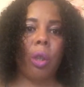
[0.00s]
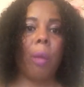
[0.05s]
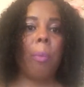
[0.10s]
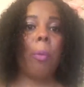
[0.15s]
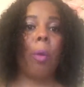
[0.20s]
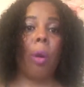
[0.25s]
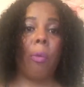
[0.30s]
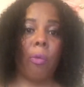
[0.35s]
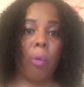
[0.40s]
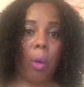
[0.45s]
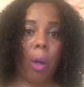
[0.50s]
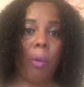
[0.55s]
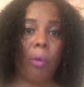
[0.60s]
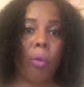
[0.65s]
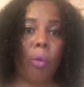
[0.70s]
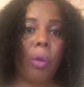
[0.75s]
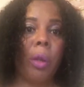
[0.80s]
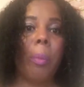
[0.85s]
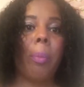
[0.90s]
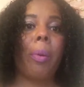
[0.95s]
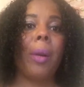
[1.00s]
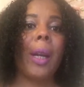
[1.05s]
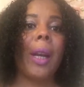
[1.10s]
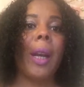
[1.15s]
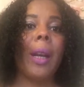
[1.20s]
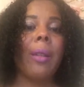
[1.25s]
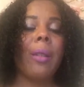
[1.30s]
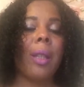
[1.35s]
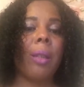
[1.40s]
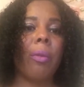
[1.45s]
I've already
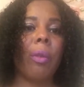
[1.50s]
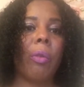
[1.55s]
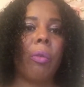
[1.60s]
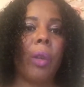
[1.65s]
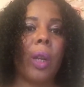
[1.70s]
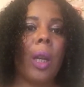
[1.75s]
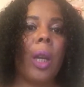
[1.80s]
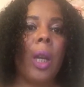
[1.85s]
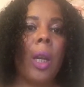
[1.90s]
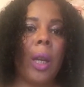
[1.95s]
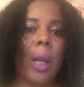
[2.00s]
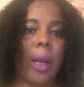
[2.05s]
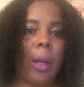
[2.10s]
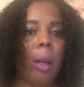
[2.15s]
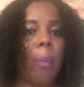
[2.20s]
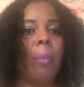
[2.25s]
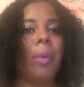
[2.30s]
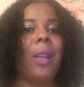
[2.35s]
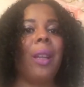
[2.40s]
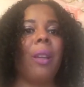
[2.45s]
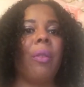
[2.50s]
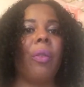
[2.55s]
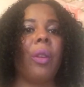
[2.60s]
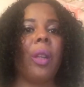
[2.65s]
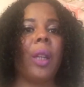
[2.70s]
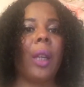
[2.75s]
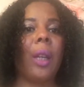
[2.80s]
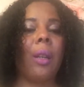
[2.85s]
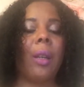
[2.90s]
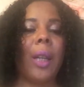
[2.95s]
planned everything and I'm
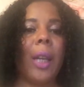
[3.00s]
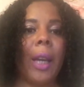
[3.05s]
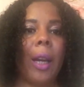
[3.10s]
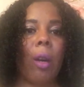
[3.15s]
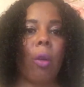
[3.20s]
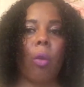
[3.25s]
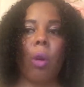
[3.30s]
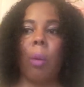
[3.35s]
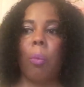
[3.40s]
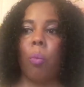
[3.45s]
living it now.